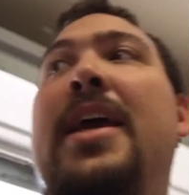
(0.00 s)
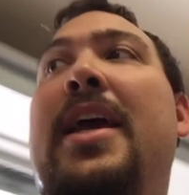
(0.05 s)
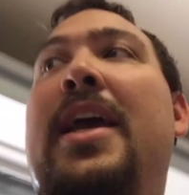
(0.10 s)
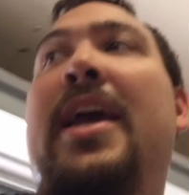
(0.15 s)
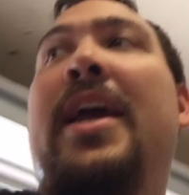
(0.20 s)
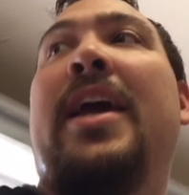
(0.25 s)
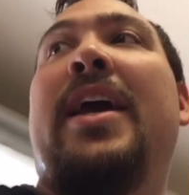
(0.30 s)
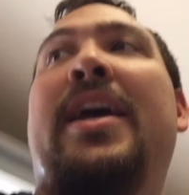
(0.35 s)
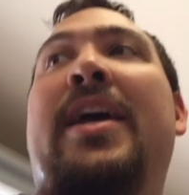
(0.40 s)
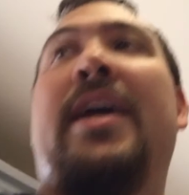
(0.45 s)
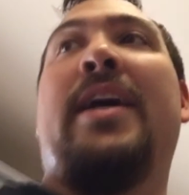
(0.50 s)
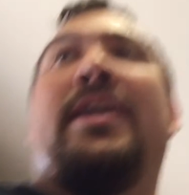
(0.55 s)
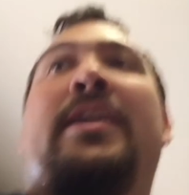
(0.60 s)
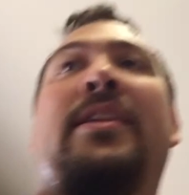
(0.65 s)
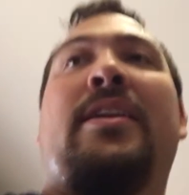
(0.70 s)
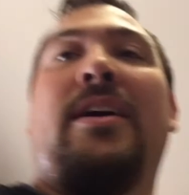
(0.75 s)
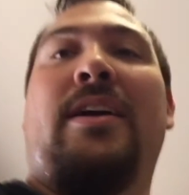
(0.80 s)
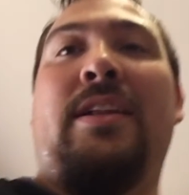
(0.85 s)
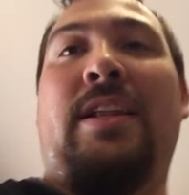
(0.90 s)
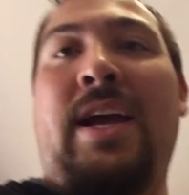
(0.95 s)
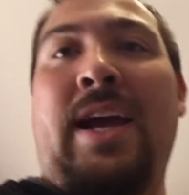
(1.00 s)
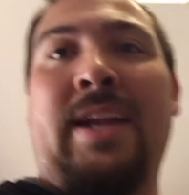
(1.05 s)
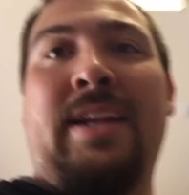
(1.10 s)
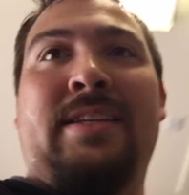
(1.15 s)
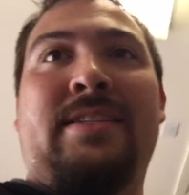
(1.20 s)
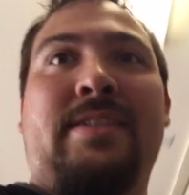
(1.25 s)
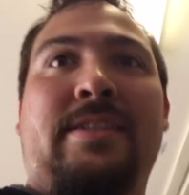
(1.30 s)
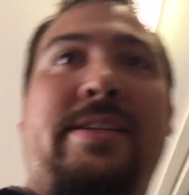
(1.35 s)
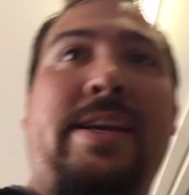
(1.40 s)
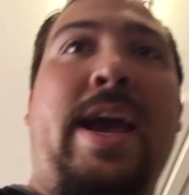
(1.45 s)
and line
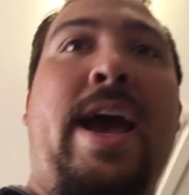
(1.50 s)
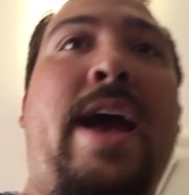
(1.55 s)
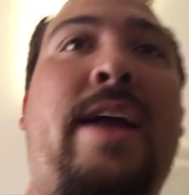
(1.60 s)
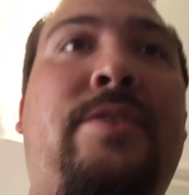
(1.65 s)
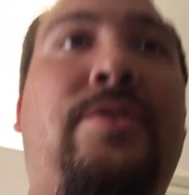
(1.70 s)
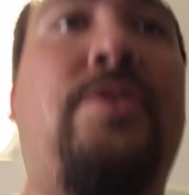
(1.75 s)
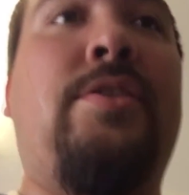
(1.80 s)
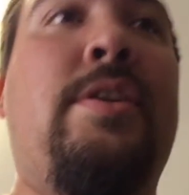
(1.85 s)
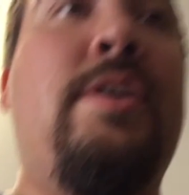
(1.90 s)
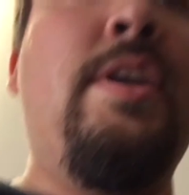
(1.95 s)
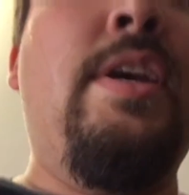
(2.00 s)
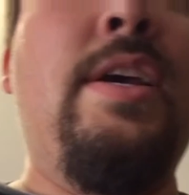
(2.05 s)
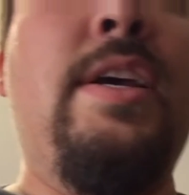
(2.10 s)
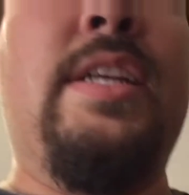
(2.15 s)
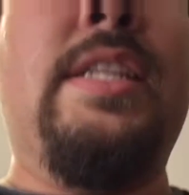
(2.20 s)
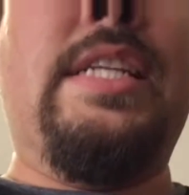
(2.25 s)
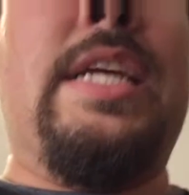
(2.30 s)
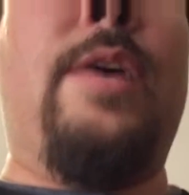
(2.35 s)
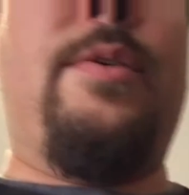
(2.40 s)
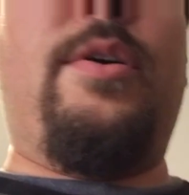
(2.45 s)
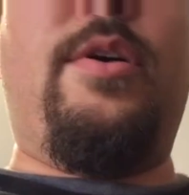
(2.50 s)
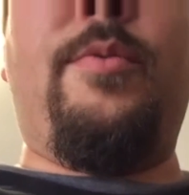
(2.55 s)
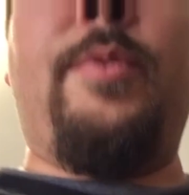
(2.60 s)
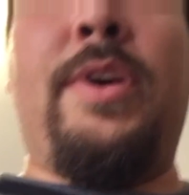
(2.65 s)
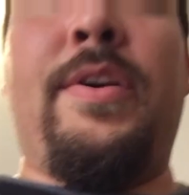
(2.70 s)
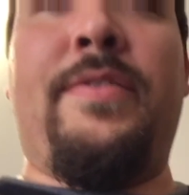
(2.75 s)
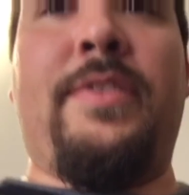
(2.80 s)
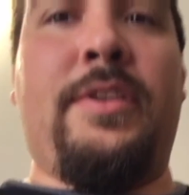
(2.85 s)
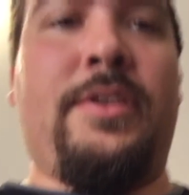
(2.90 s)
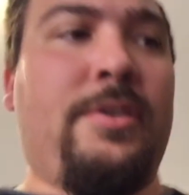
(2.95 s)
is attached. Now all we
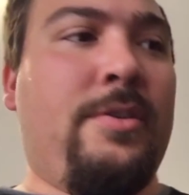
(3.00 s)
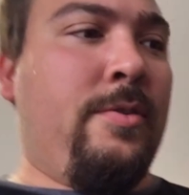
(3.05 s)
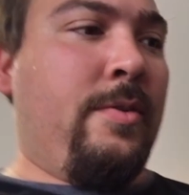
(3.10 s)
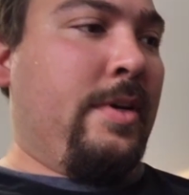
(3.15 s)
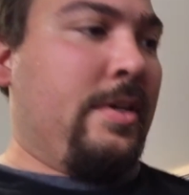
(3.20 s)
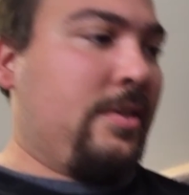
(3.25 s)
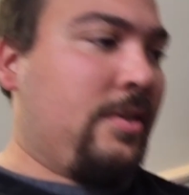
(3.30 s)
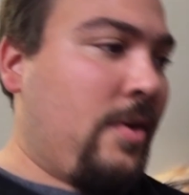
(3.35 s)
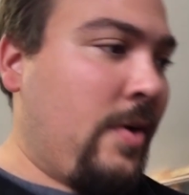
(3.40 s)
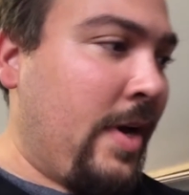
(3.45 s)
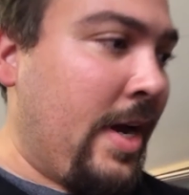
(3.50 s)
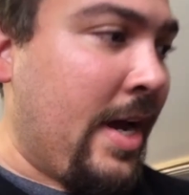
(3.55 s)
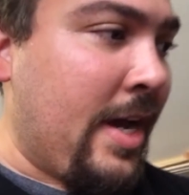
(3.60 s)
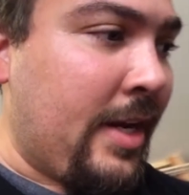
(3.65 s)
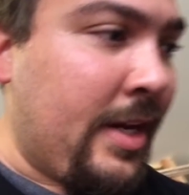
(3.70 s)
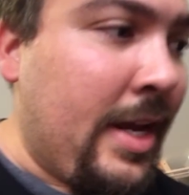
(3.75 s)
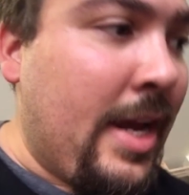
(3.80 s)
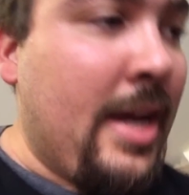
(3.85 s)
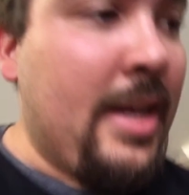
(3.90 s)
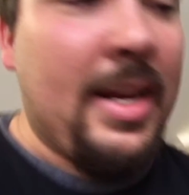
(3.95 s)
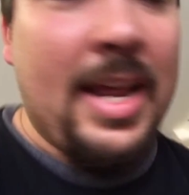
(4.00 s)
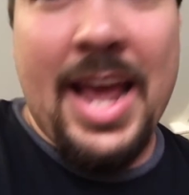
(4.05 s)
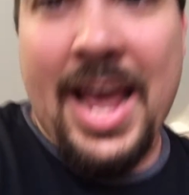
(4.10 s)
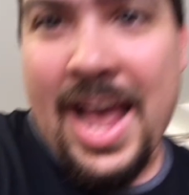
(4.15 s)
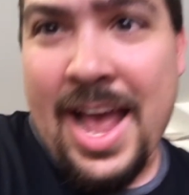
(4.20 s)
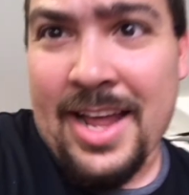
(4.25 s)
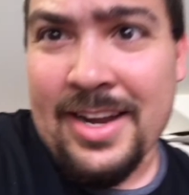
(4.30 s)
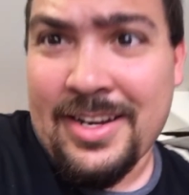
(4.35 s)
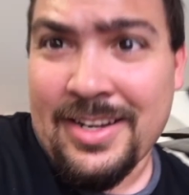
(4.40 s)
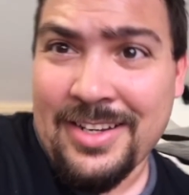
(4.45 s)
have to do is go ahead and
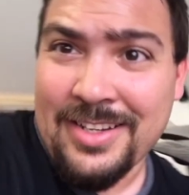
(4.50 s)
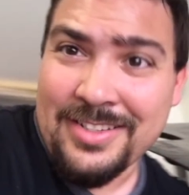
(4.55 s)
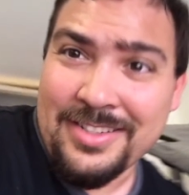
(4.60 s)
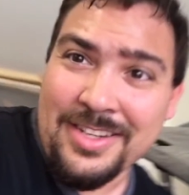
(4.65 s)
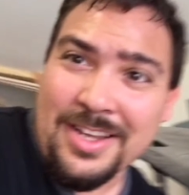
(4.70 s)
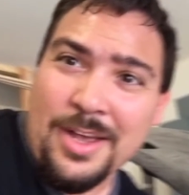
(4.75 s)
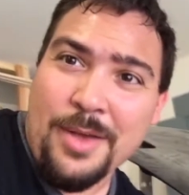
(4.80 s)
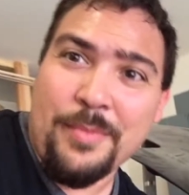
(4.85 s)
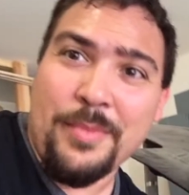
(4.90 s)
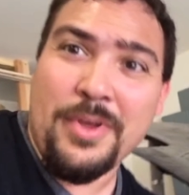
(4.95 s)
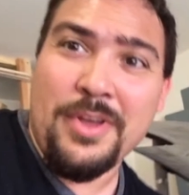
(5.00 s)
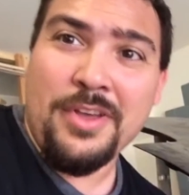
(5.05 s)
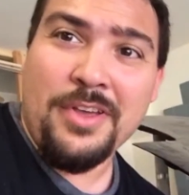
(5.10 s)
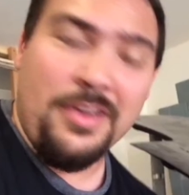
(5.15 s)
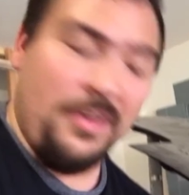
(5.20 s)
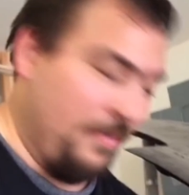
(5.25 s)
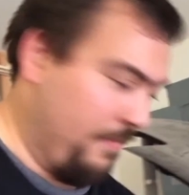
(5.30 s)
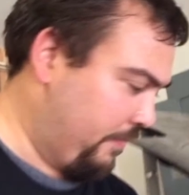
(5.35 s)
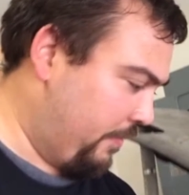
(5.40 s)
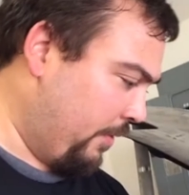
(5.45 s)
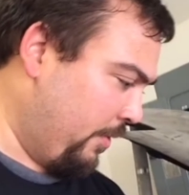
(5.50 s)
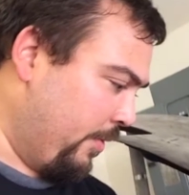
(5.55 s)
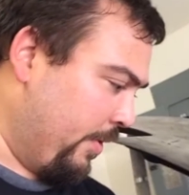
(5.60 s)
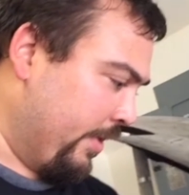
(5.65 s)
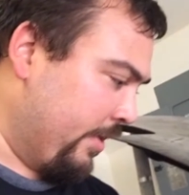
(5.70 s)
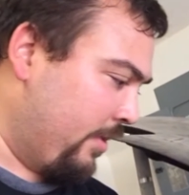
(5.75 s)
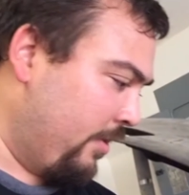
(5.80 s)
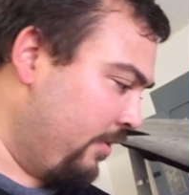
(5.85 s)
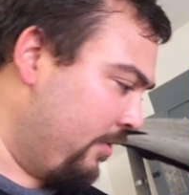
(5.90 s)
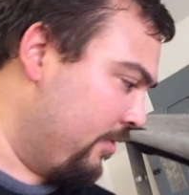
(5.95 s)
add some
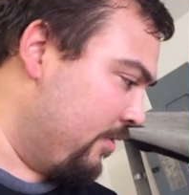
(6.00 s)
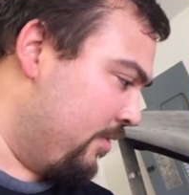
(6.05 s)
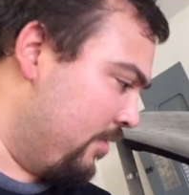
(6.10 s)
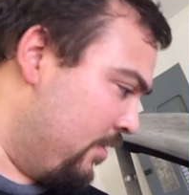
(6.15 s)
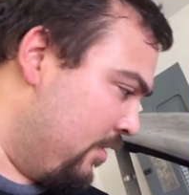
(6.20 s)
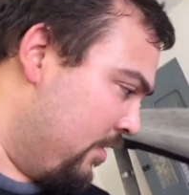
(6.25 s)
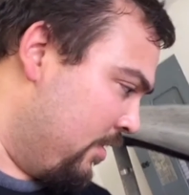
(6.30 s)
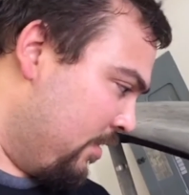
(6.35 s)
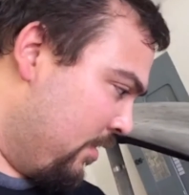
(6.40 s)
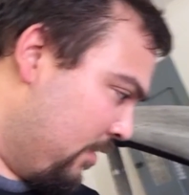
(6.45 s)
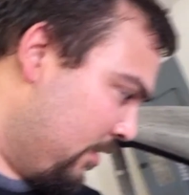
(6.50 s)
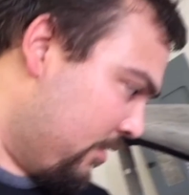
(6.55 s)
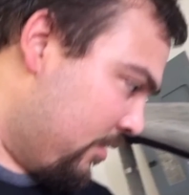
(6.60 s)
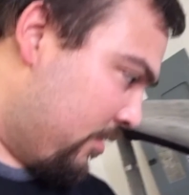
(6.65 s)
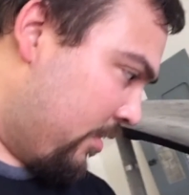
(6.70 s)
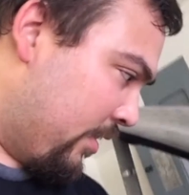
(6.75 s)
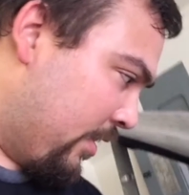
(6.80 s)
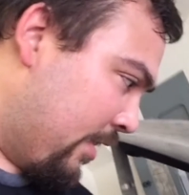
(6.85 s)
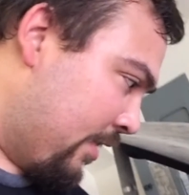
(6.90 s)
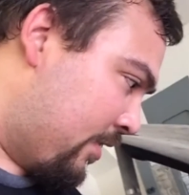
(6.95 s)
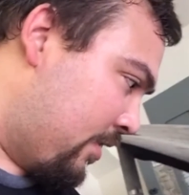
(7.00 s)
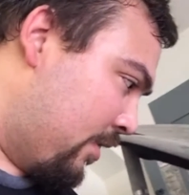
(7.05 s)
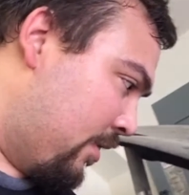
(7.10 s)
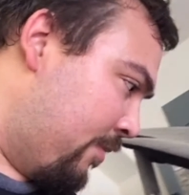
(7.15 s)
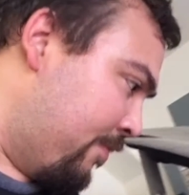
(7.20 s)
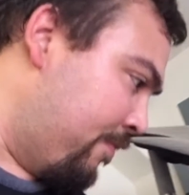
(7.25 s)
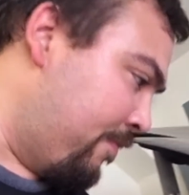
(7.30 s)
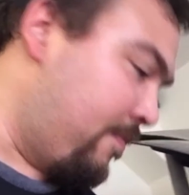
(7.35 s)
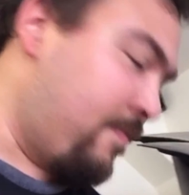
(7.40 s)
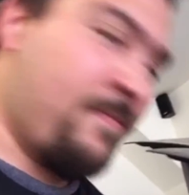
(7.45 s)
fluid. So I got
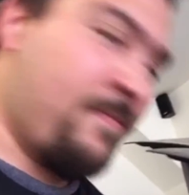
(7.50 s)
some